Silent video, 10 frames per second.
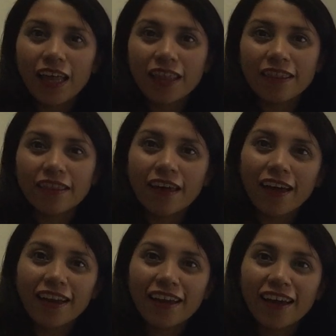
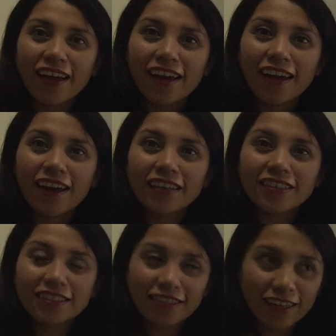that I
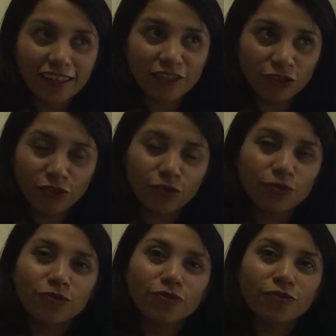decided to
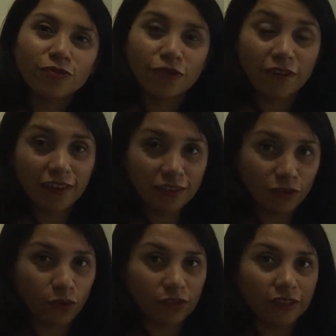do for this
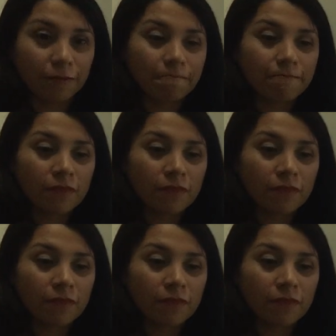course.